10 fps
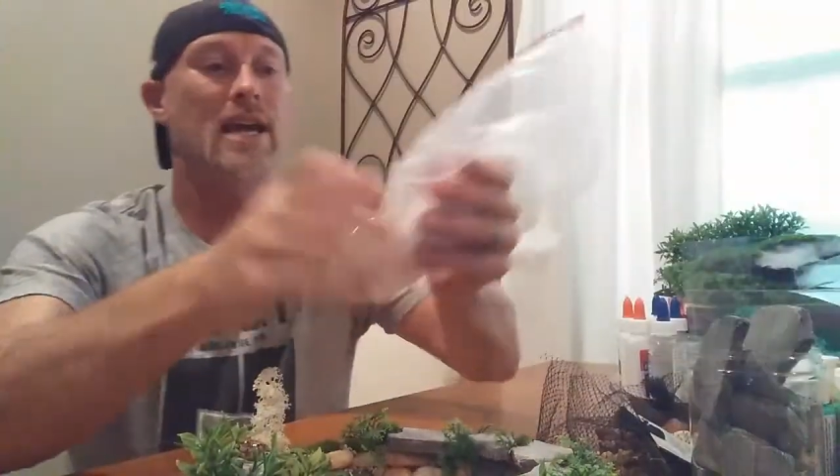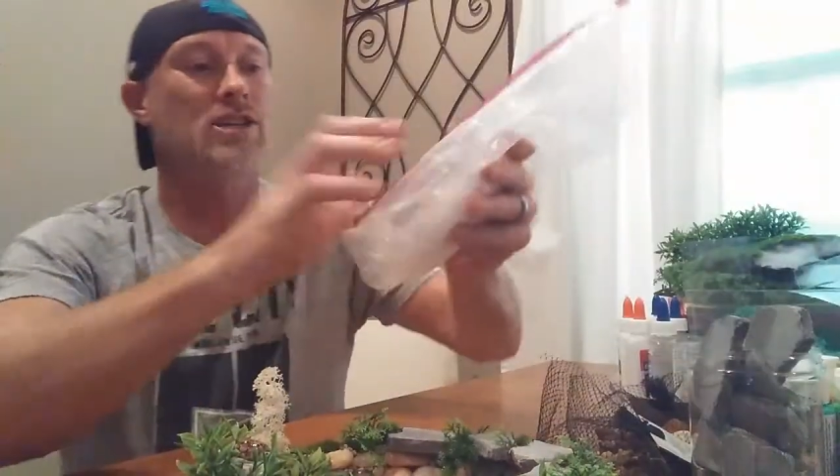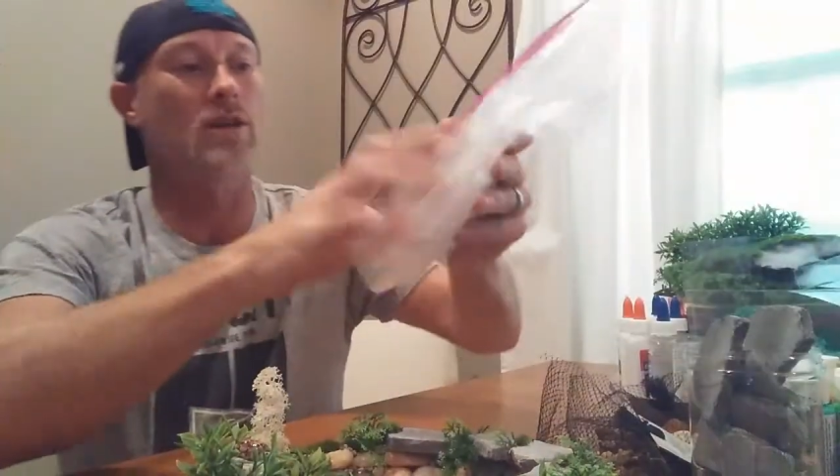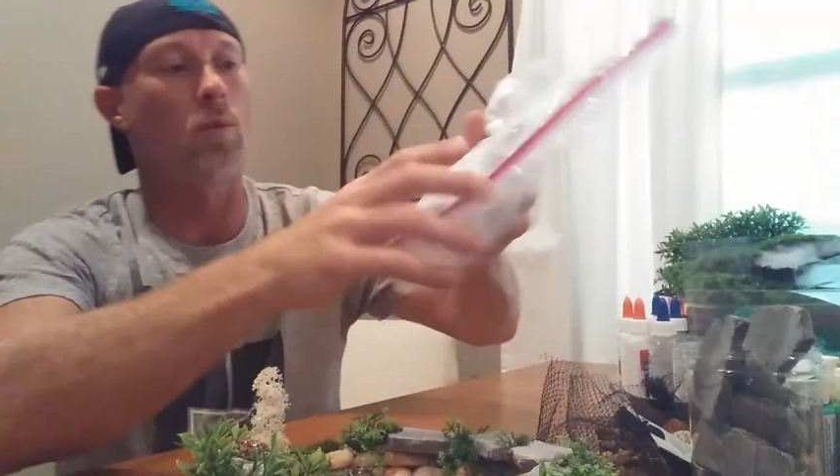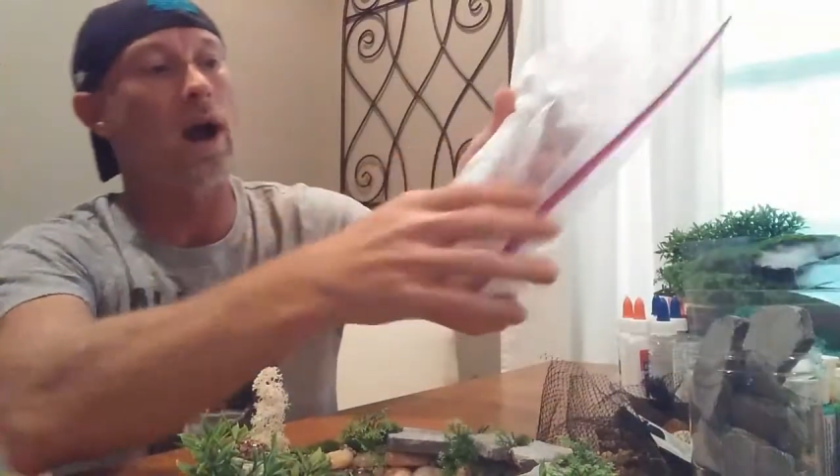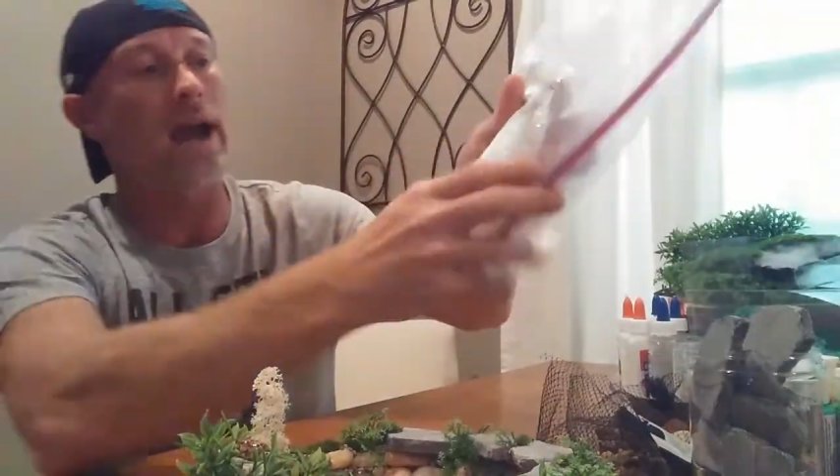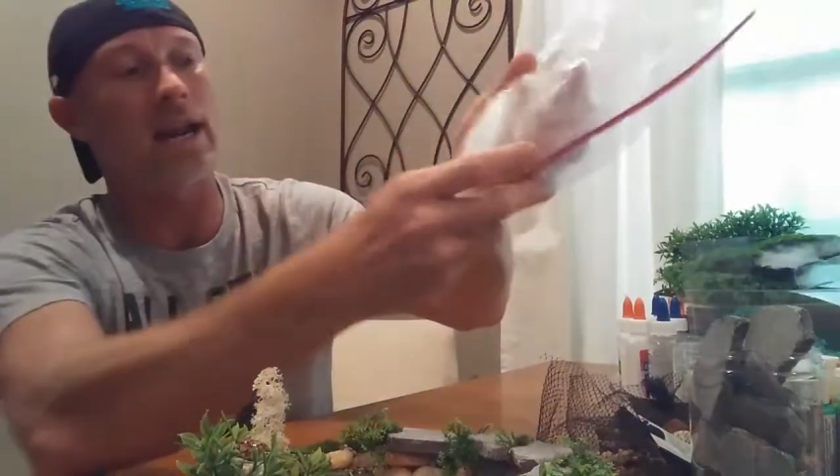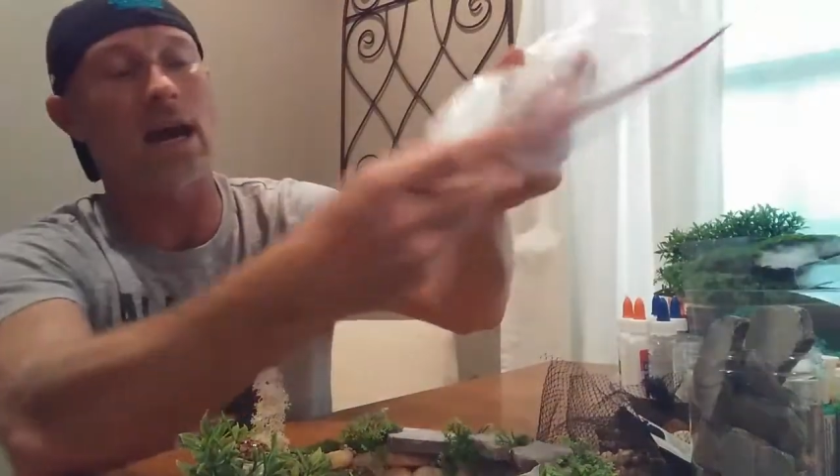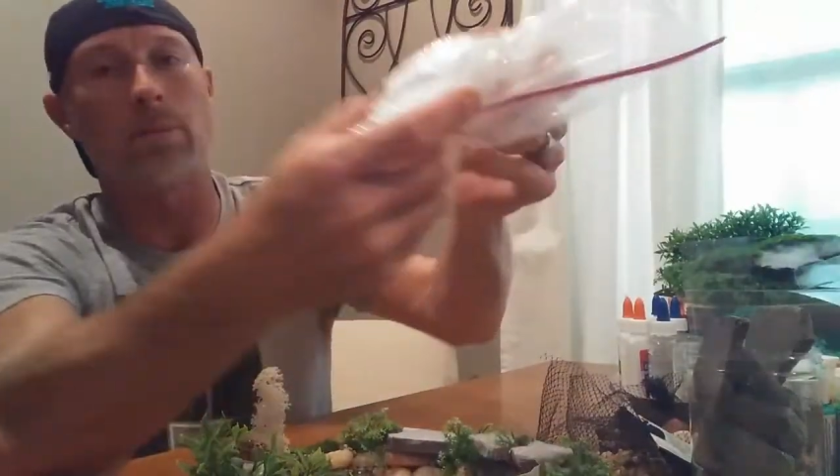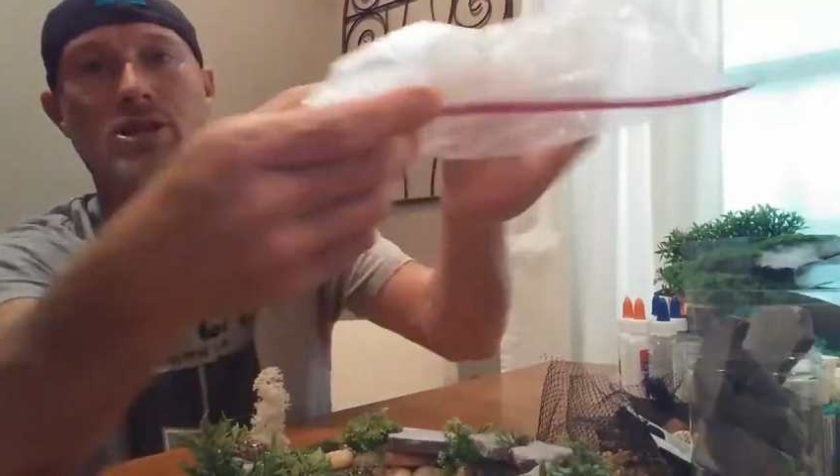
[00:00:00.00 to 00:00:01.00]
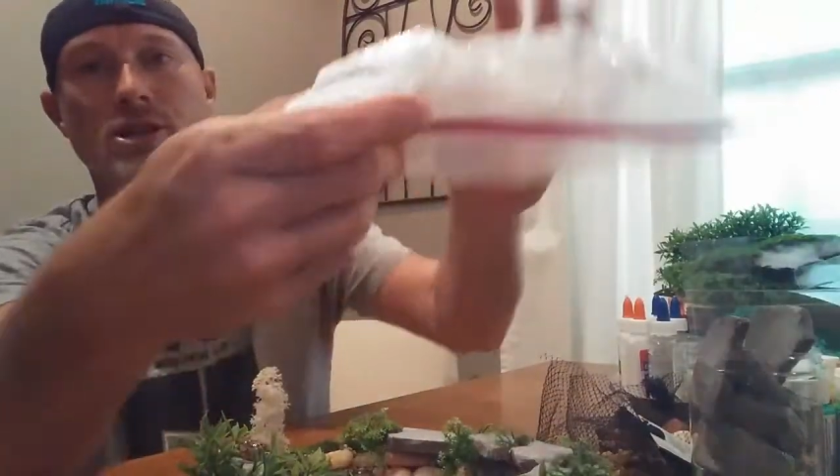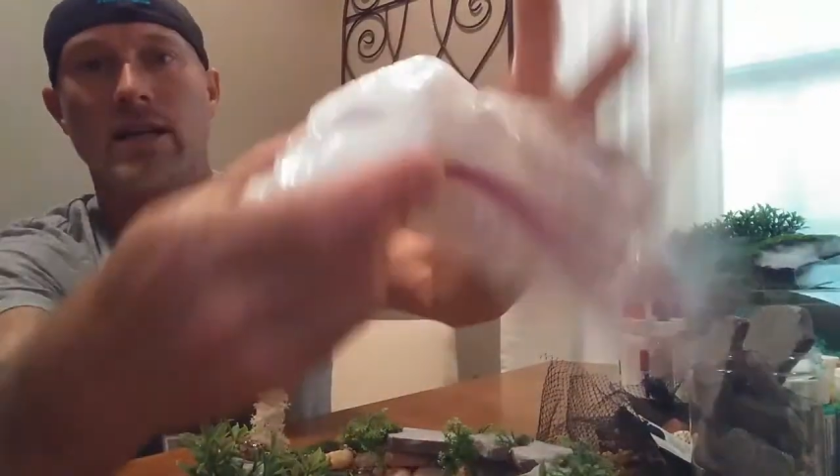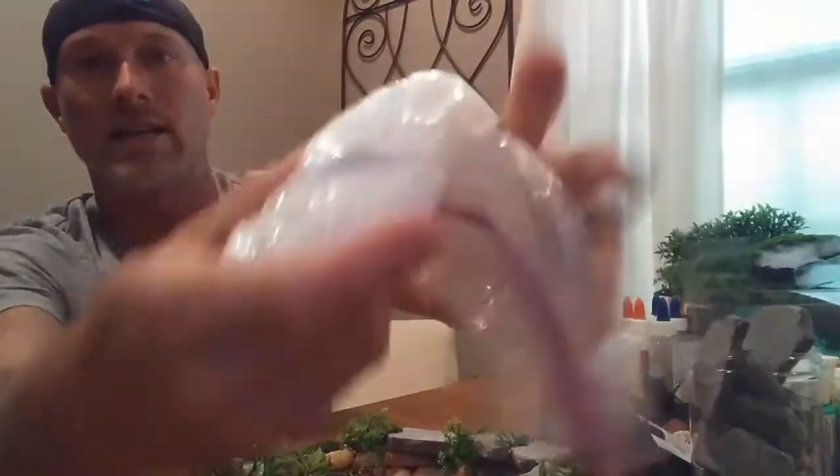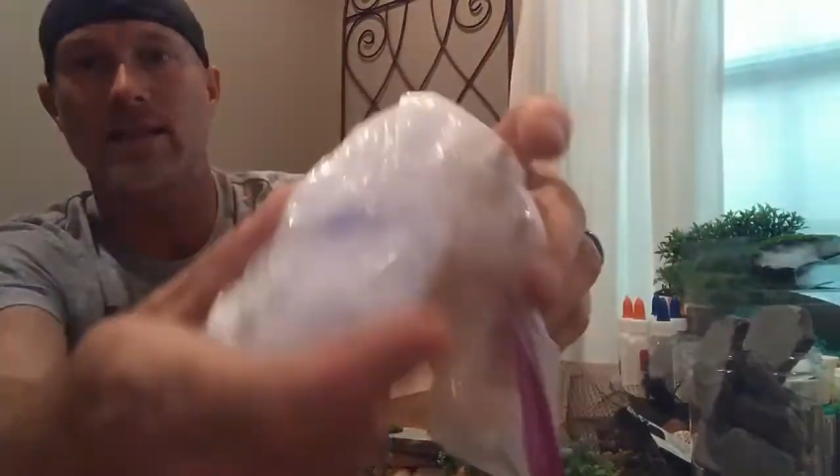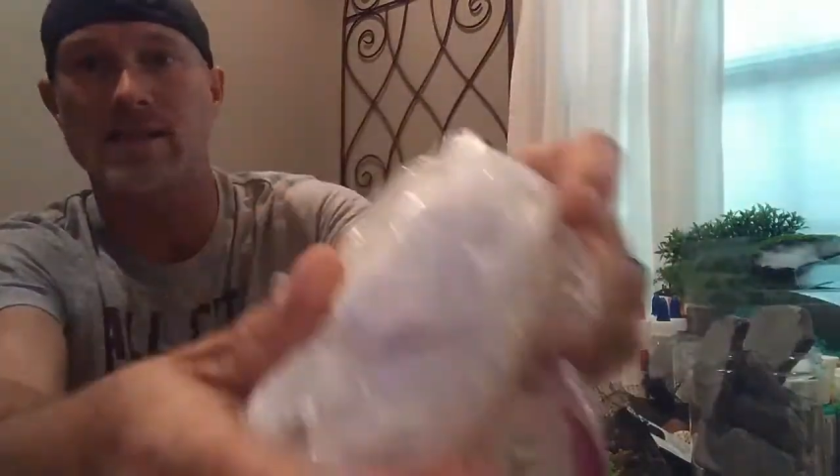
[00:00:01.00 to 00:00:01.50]
it's actually white
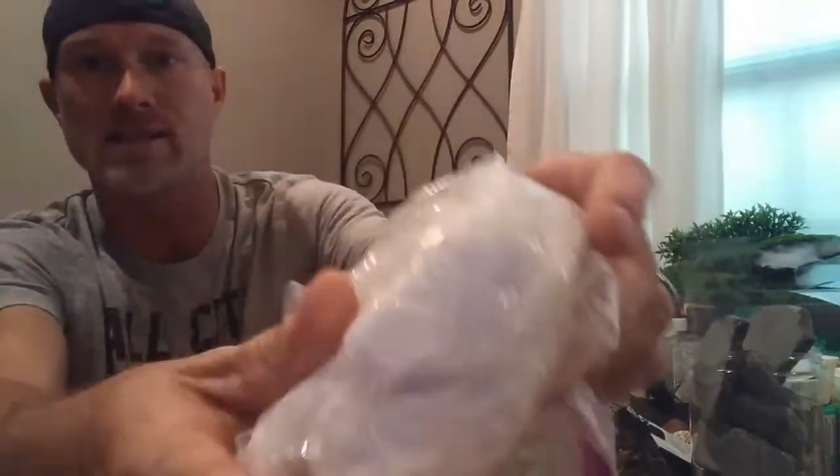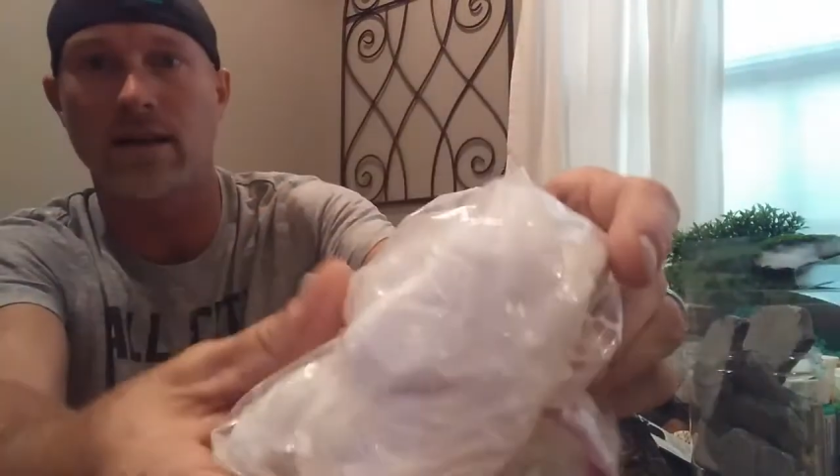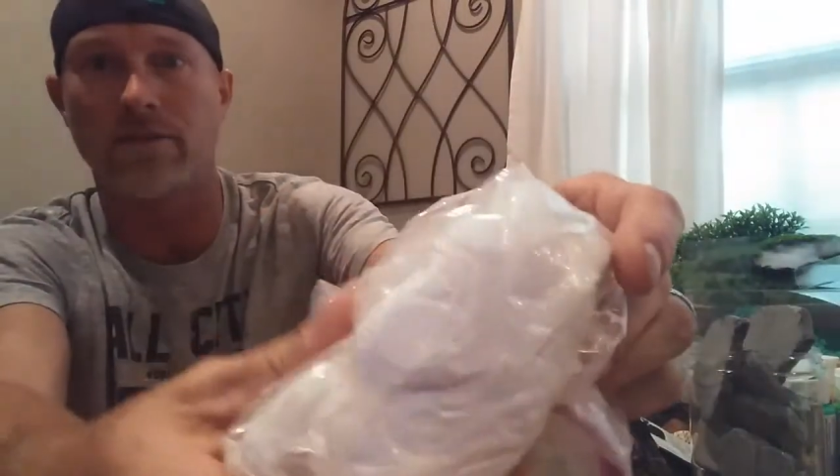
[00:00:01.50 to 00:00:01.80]
now, but you can